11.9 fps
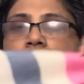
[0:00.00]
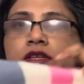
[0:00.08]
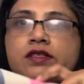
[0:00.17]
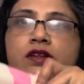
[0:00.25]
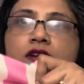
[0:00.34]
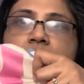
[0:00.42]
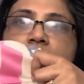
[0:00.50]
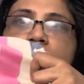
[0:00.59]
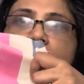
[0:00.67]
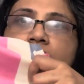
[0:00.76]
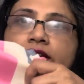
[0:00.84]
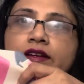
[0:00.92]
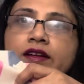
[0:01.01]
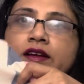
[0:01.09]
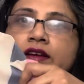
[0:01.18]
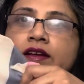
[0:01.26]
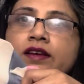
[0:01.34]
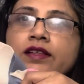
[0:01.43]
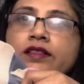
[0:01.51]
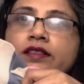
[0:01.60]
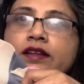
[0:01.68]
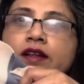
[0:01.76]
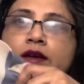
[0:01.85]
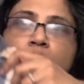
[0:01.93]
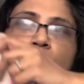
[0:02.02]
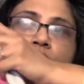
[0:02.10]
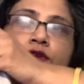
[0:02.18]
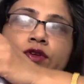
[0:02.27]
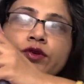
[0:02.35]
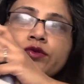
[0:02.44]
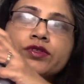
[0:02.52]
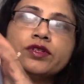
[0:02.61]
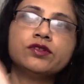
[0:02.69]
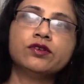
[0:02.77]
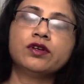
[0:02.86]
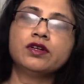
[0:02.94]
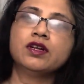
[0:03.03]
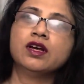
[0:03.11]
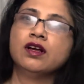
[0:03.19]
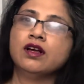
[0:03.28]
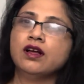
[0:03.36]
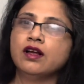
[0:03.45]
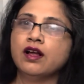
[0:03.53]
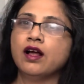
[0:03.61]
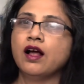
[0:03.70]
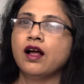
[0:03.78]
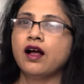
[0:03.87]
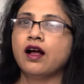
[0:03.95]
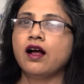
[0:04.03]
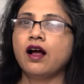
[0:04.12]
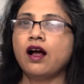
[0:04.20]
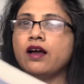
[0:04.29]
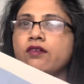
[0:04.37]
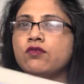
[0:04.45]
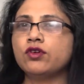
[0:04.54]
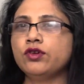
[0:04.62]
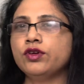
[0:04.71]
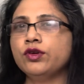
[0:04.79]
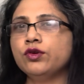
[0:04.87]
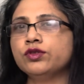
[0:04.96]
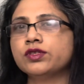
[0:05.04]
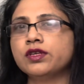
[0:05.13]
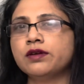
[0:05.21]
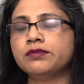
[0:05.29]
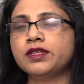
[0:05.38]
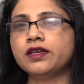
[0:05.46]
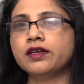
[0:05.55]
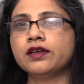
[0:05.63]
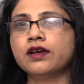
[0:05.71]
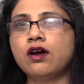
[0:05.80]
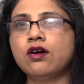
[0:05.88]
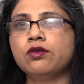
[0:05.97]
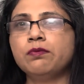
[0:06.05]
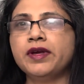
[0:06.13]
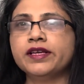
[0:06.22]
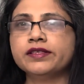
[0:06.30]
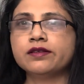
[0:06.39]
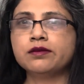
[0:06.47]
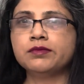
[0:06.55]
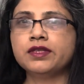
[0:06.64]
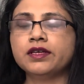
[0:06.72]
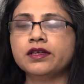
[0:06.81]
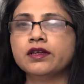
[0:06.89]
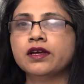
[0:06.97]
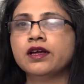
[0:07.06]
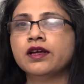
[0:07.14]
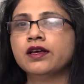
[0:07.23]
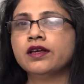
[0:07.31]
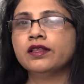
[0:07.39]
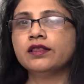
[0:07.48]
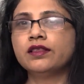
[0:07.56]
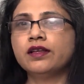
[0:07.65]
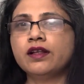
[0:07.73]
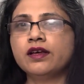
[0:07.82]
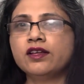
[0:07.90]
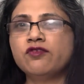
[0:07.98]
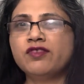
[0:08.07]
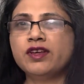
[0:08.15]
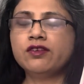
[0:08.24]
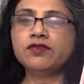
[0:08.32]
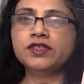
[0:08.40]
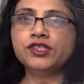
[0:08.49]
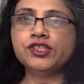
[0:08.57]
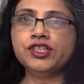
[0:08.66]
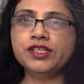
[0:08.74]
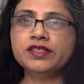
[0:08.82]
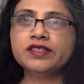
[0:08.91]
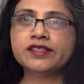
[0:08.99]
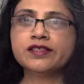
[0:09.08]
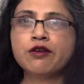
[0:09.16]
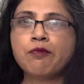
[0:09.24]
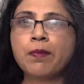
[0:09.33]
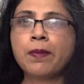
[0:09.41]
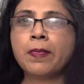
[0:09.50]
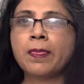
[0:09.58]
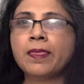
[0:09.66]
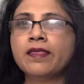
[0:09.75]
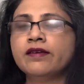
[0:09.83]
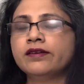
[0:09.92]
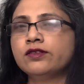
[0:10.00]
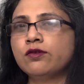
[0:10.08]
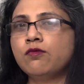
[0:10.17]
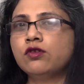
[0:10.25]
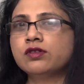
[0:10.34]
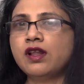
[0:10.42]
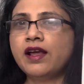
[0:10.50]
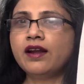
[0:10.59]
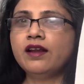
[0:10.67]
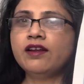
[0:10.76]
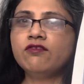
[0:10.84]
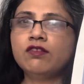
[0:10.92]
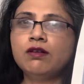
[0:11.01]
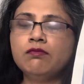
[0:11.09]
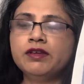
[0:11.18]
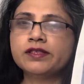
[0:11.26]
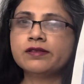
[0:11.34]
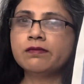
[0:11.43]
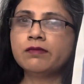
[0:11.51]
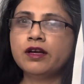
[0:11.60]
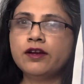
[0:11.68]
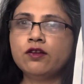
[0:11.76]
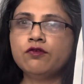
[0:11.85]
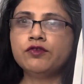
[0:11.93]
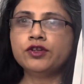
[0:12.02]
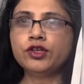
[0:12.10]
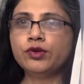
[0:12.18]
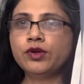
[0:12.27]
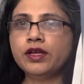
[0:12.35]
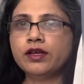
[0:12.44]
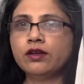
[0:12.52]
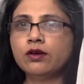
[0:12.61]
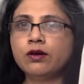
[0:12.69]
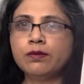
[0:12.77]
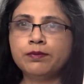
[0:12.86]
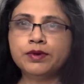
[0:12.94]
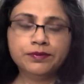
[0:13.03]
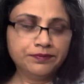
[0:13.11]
is the design that I'm going to use it on. I want to use something or make something that I can wear with jeans. So most likely it will be some kind of a tunic top.